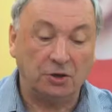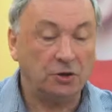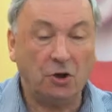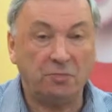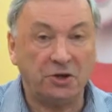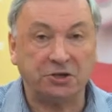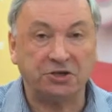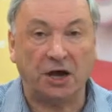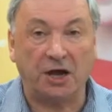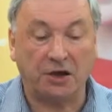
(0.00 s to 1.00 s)
not
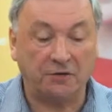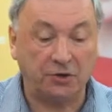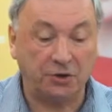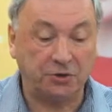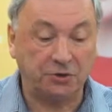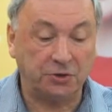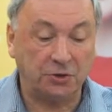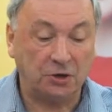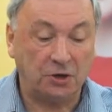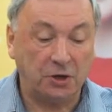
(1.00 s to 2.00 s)
because I have erred,
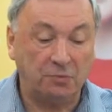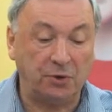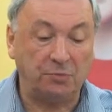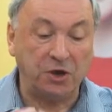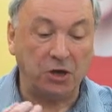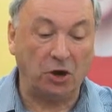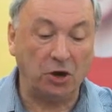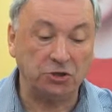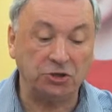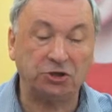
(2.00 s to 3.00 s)
but
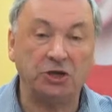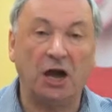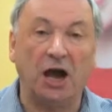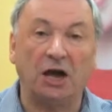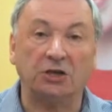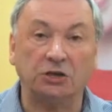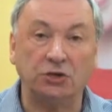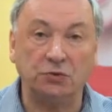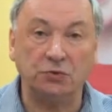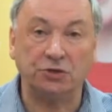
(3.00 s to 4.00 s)
because I
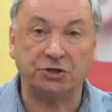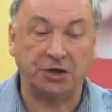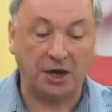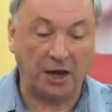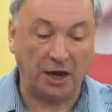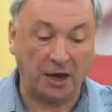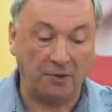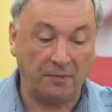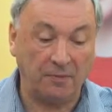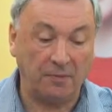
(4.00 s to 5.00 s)
choose to care.